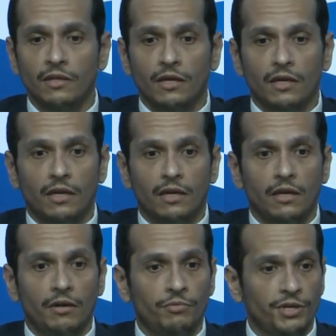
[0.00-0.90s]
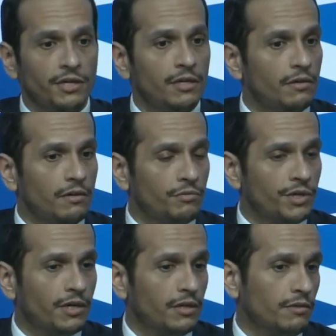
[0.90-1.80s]
Uh, we, we
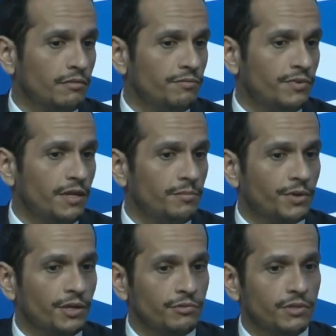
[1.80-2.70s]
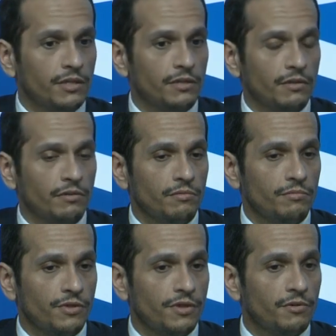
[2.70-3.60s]
are very proud uh,
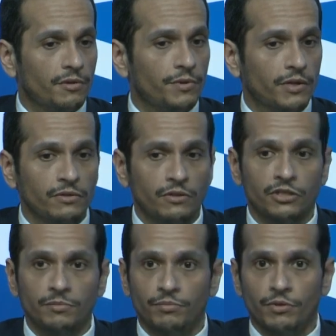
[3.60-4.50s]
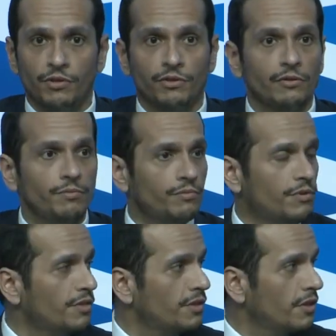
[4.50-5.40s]
with our partnership with Europe, with
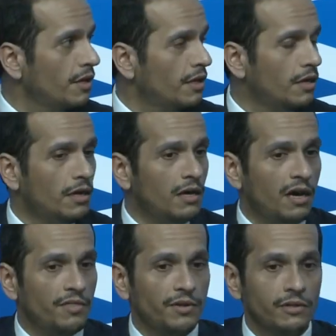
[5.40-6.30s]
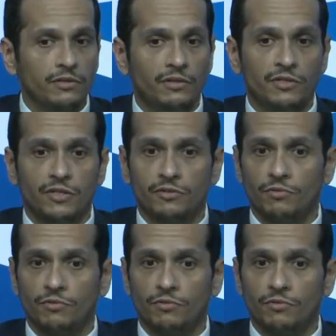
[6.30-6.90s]
uh, other countries as well.